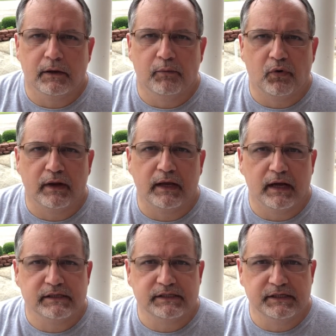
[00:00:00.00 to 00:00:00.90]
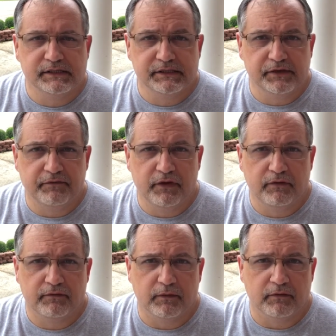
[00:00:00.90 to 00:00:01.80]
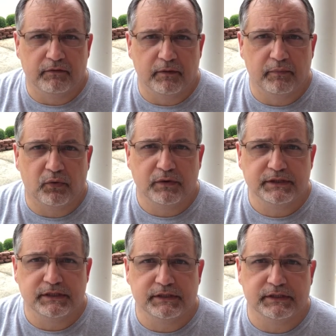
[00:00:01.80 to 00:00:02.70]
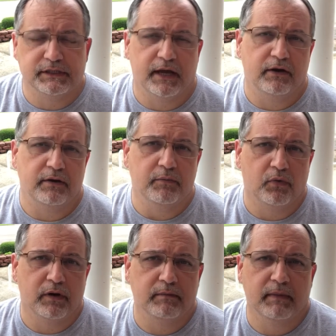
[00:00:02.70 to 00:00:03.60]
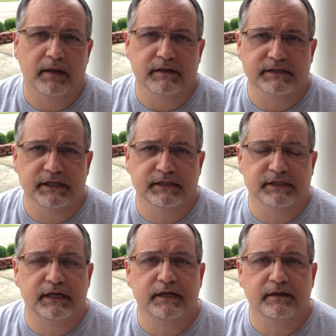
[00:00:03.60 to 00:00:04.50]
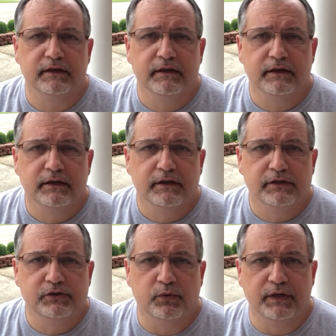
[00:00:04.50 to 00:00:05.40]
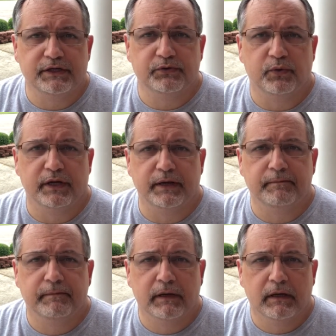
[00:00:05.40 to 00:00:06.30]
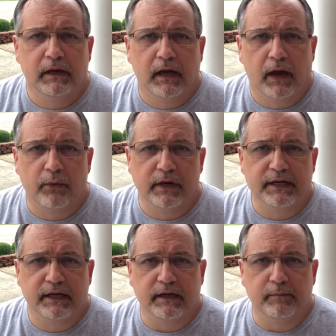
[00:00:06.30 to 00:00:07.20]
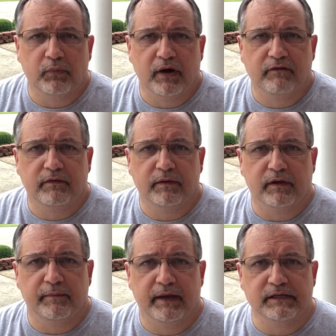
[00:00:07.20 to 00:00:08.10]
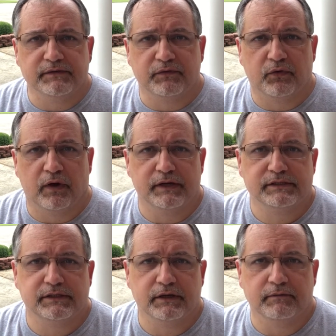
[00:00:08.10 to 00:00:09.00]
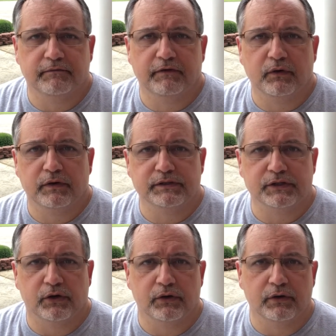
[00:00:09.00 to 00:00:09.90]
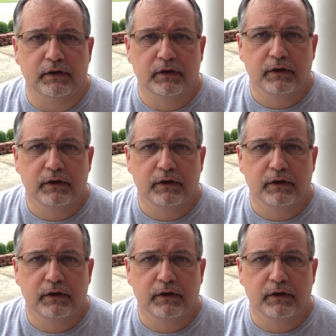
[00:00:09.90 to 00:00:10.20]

Good morning, guys. This is the view from the front porch. It's a Saturday morning, May the 16th, 2020. I want to take a break from the commands of Christ to focus on